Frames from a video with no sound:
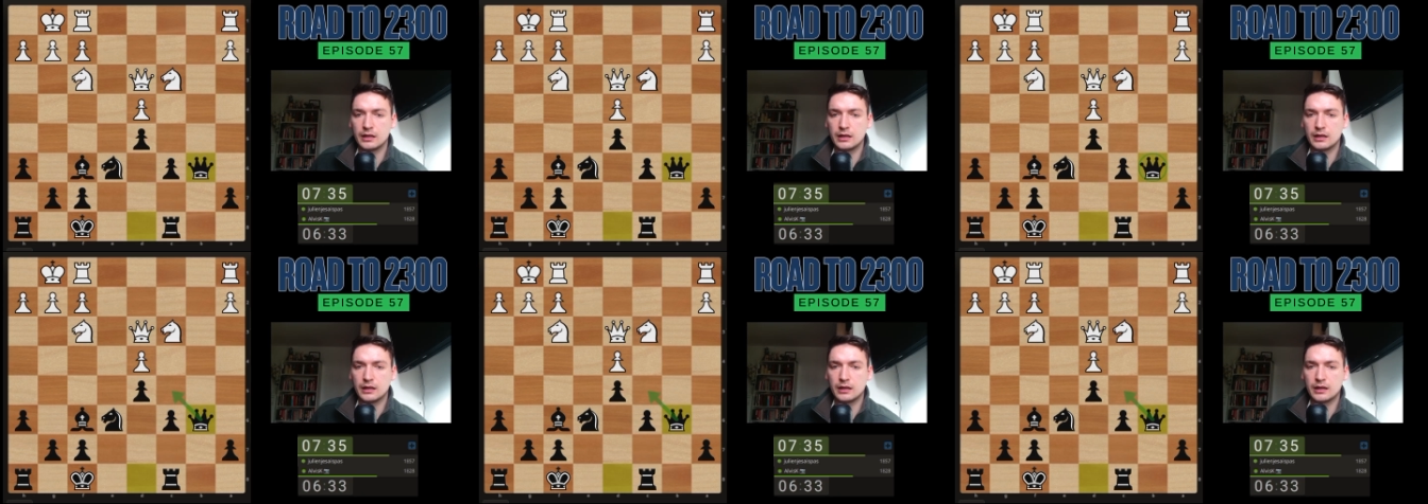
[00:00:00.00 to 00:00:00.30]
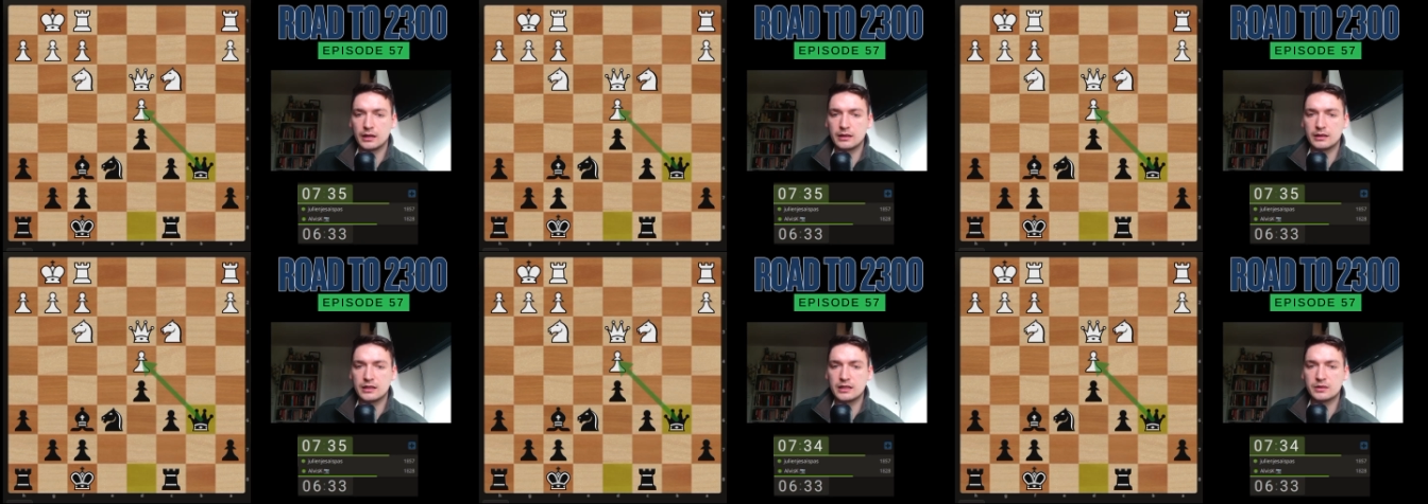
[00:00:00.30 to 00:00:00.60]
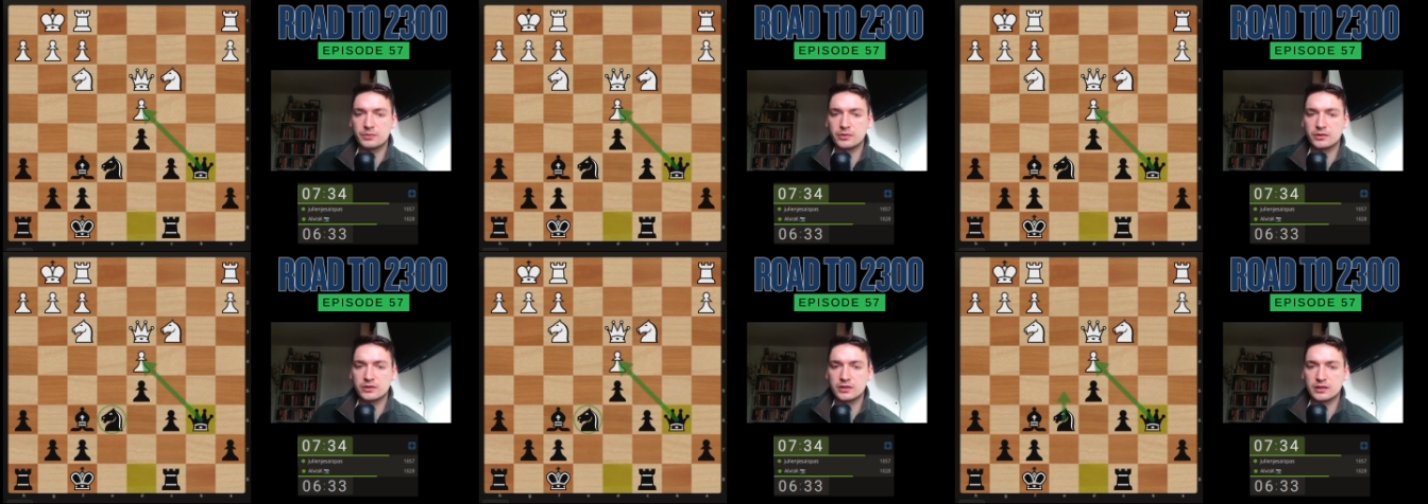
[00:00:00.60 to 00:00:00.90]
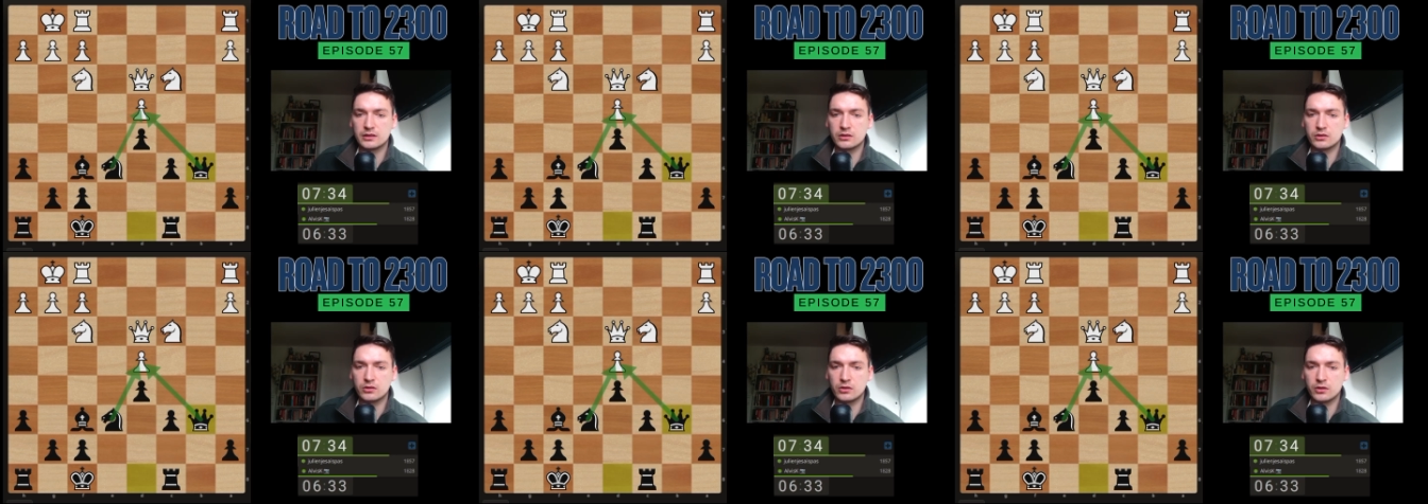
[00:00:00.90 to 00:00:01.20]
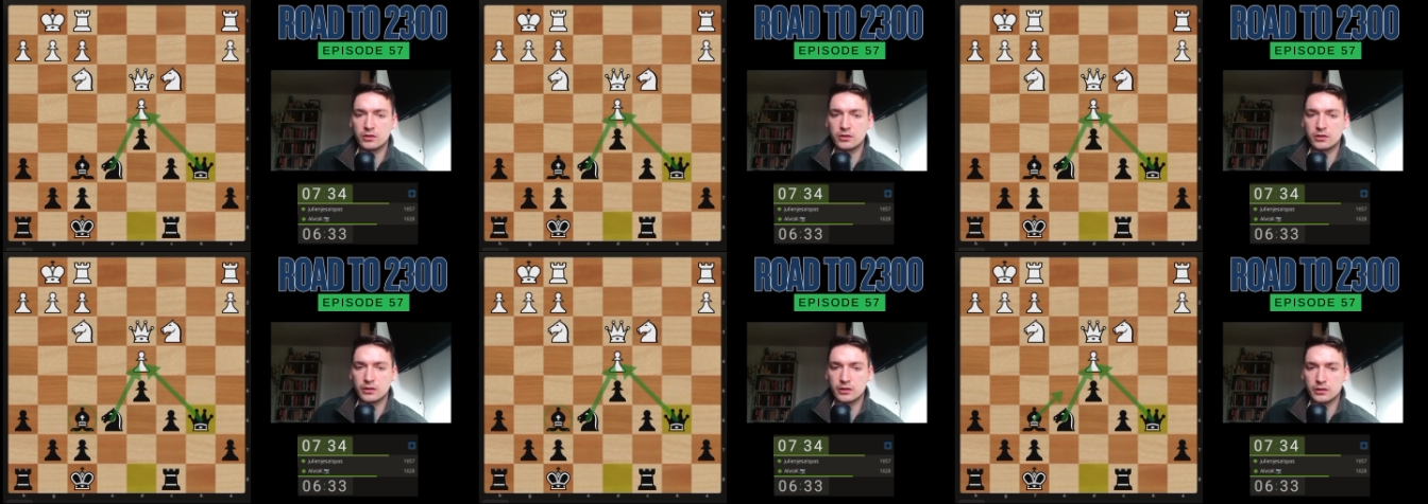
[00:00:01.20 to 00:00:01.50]
And this puts
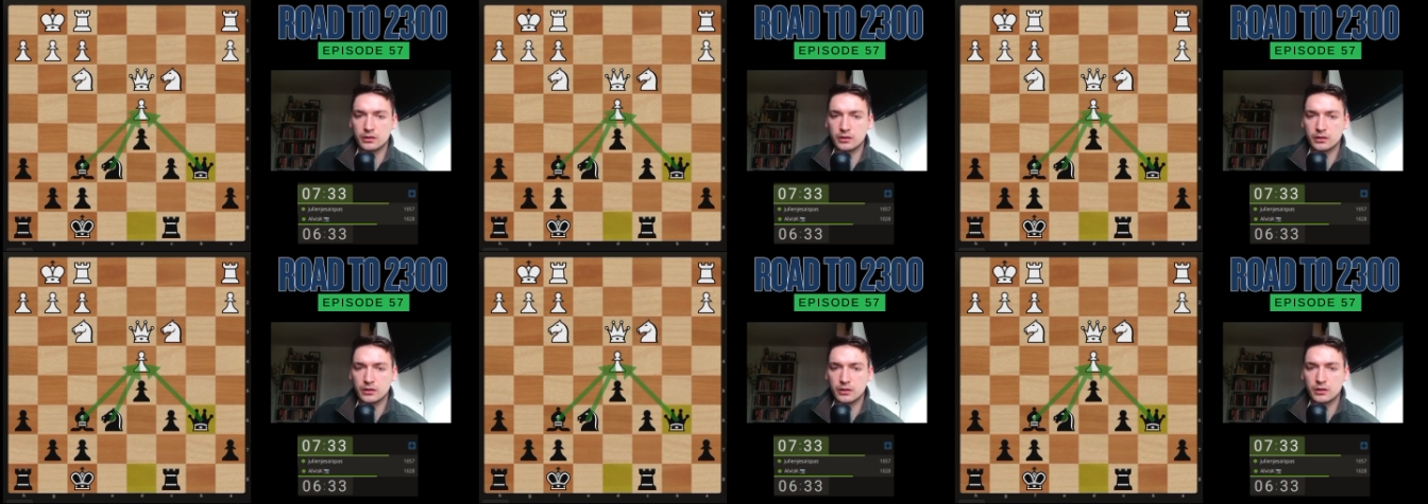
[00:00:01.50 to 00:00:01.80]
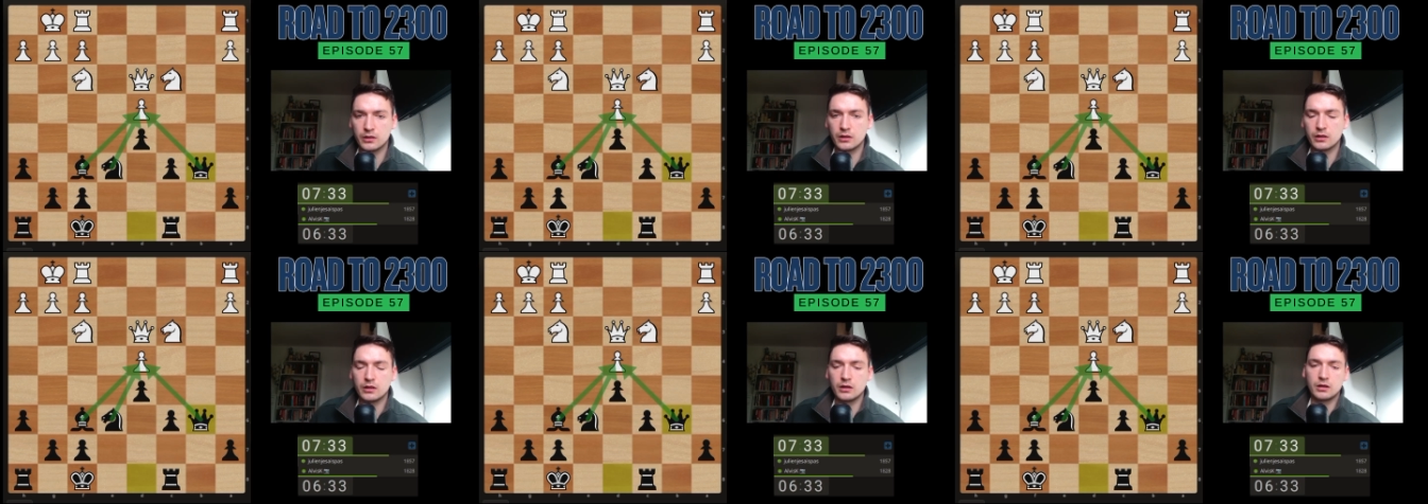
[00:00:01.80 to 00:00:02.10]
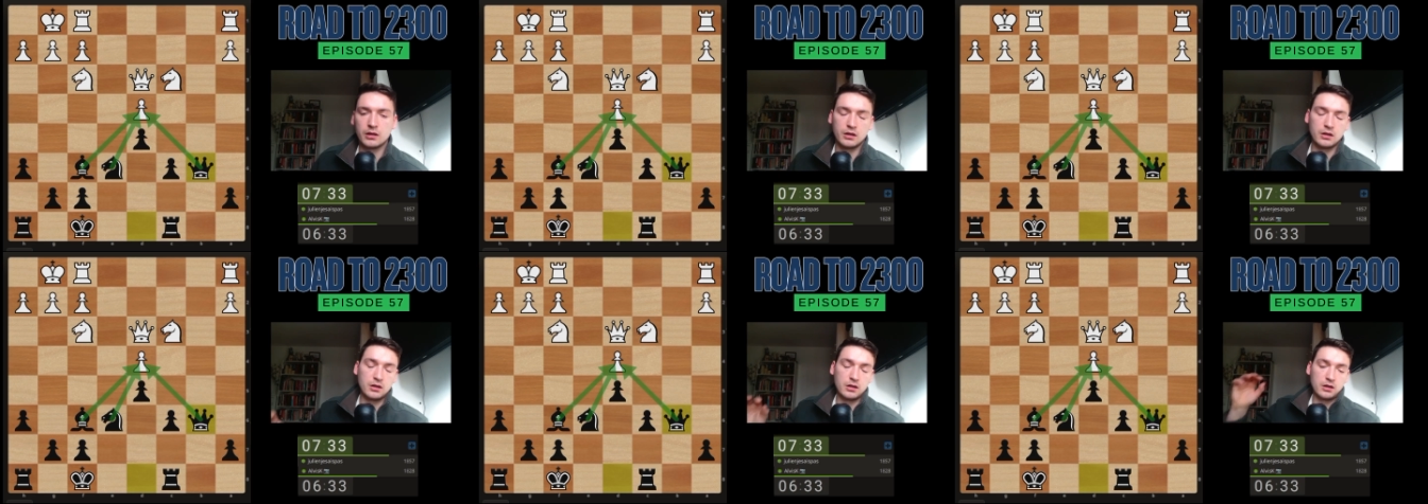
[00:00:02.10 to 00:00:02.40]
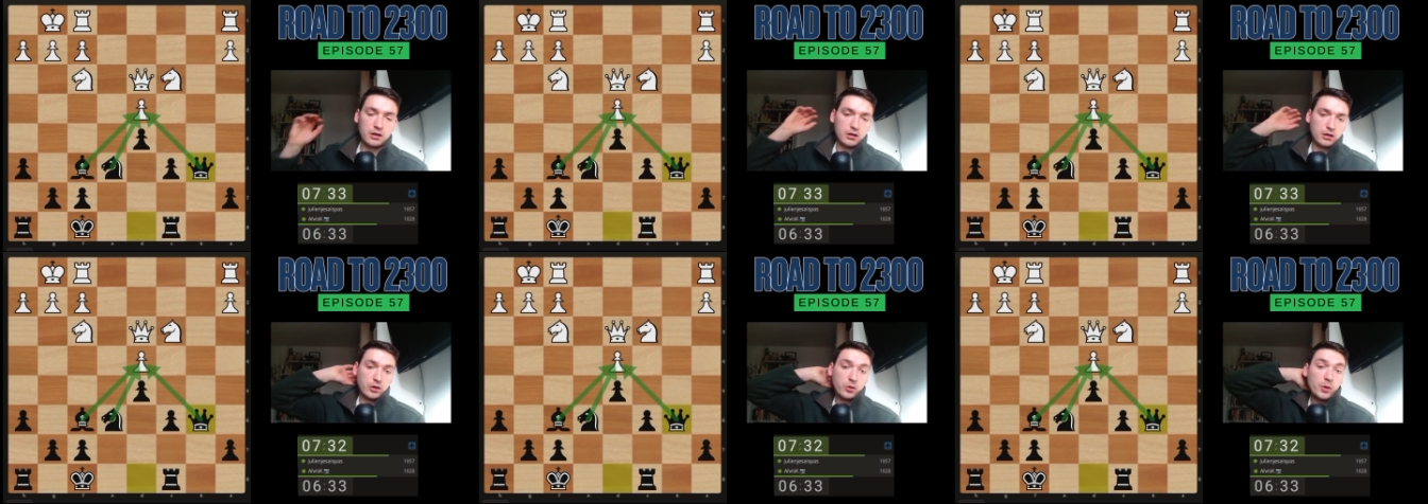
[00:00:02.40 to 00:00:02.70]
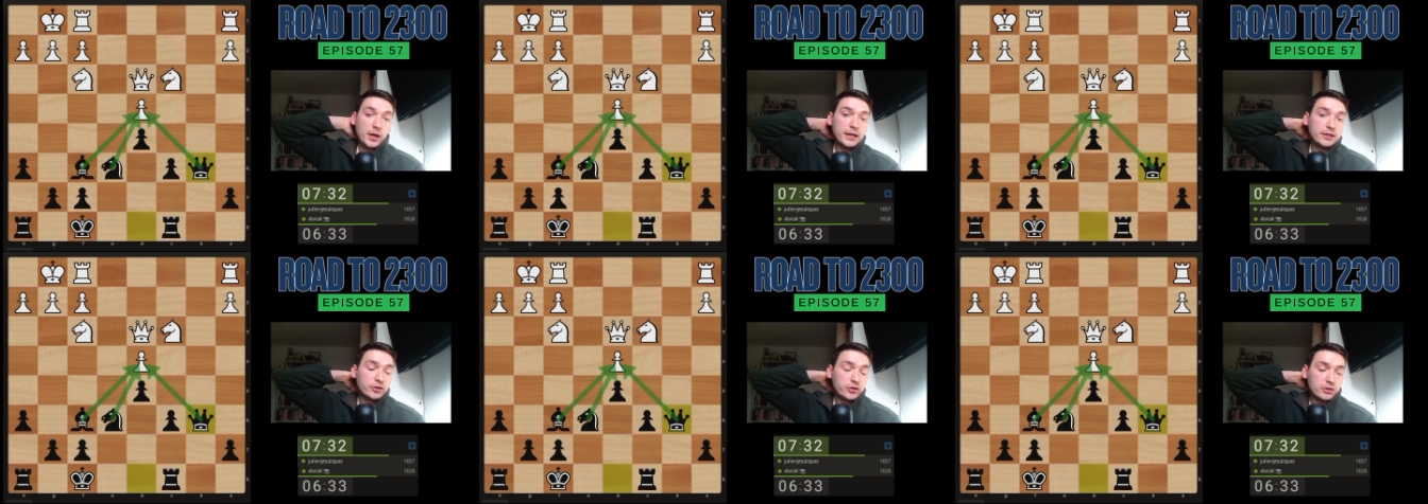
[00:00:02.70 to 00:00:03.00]
another
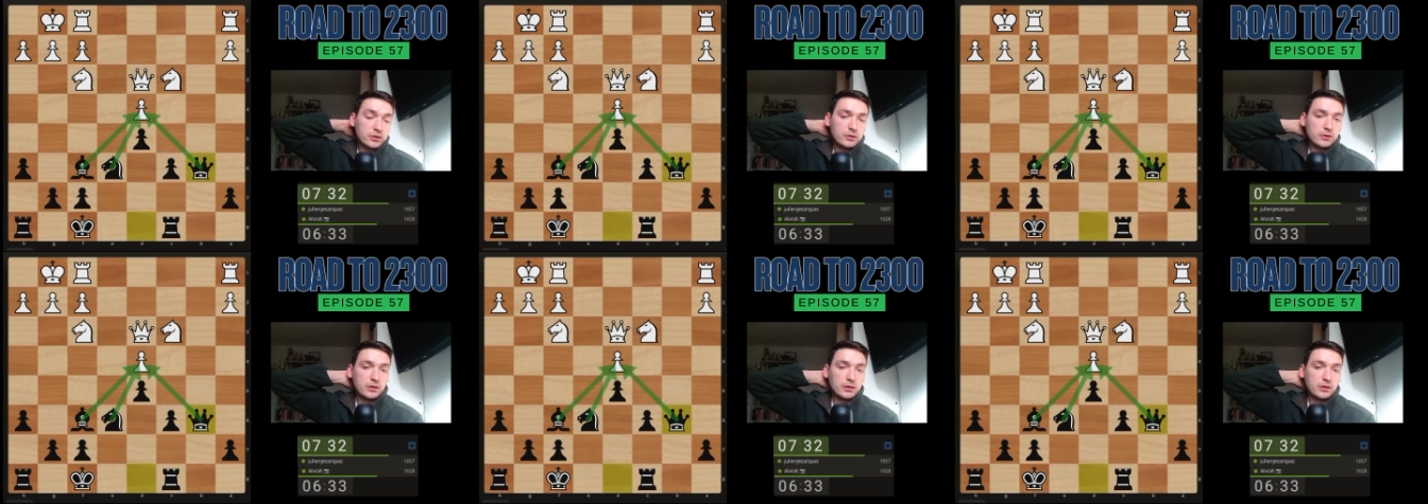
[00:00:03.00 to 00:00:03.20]
question